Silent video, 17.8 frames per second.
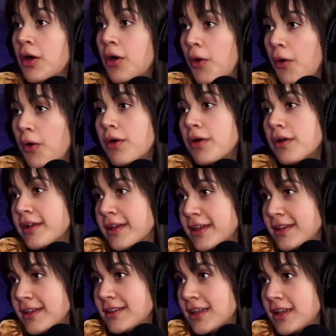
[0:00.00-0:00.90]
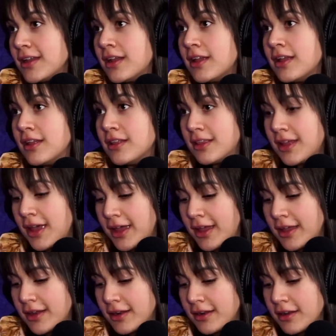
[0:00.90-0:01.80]
Or is it
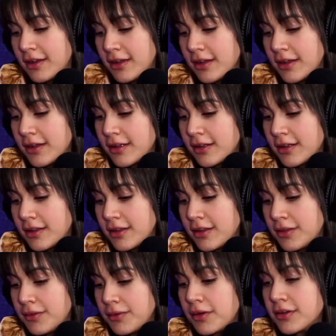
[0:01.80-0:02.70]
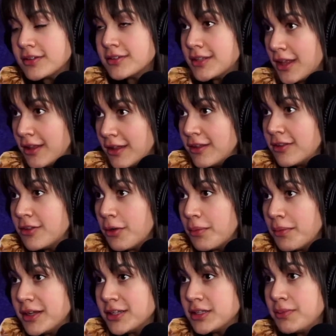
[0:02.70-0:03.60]
that you are selling so
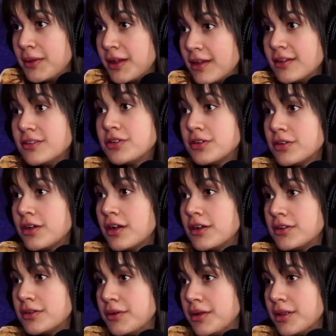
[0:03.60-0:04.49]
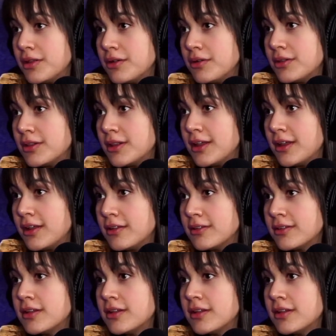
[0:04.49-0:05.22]
much because you're not doing those things?